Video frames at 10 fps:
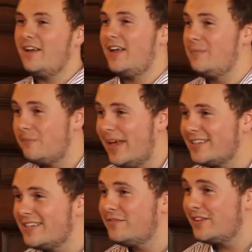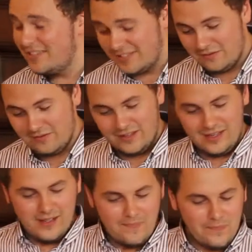Okay, back to the fun stuff.
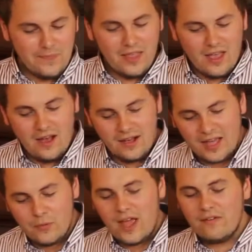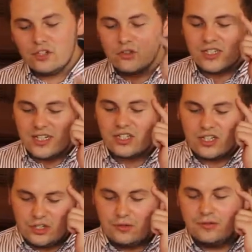Okay, we have jurisdiction
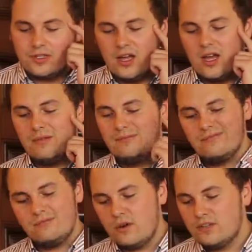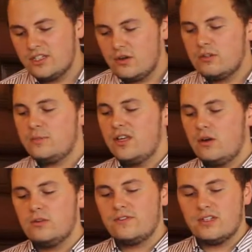issues. Whilst it's not ultimately
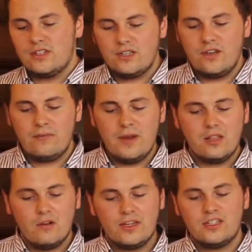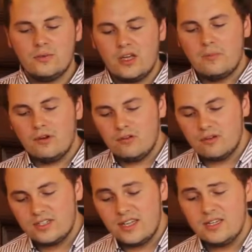a cause for concern for many directors we come
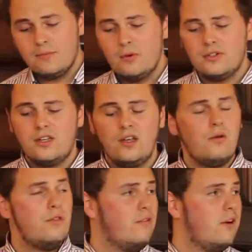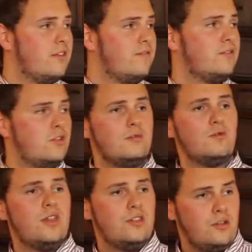across, it is important to note there are differences
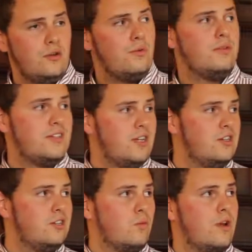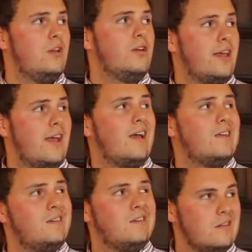between the two procedures when looking
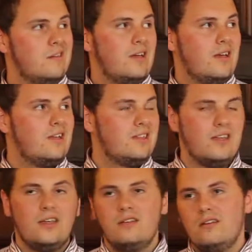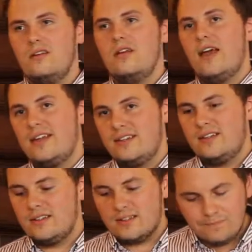at DC
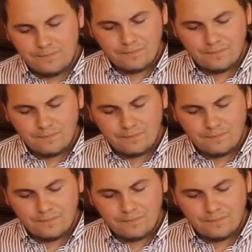assets.